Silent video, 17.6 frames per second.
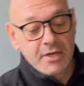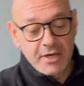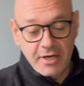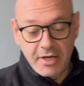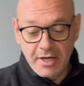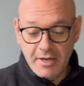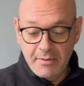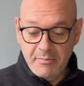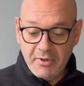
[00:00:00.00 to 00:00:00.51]

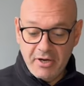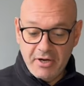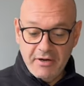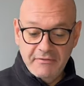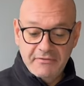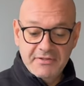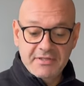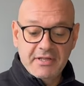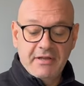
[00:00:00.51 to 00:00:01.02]
um, but I've
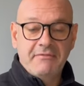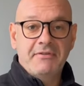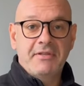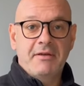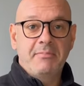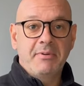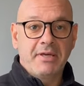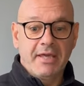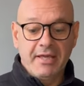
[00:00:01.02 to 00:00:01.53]
stuffed
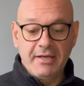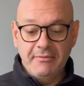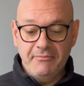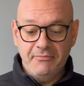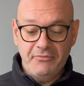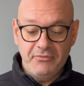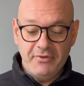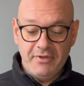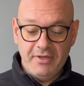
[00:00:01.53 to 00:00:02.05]
up again
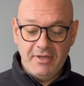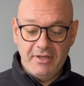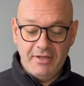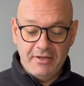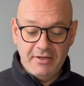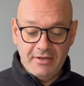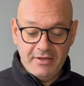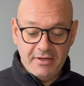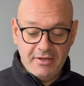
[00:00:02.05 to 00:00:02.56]

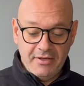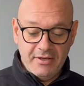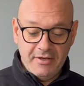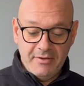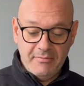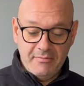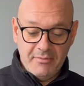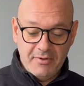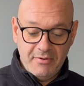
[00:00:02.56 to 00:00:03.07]
in
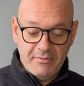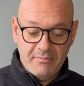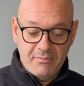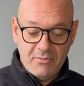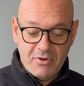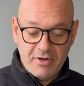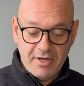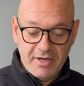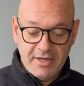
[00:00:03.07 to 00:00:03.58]
um,
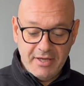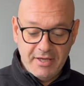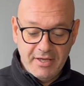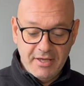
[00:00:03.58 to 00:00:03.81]
my